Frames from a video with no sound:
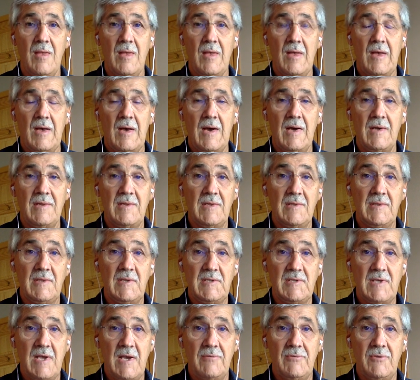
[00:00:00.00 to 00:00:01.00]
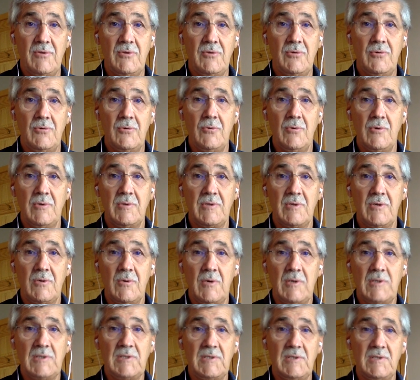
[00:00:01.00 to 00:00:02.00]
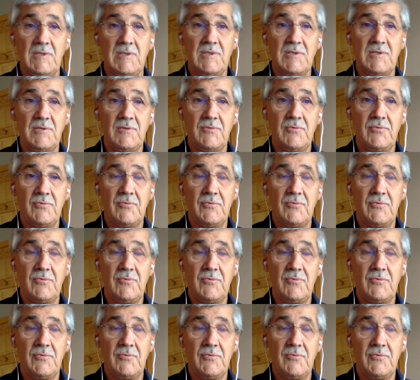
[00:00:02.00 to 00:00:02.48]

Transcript: I think these have to do with the questions of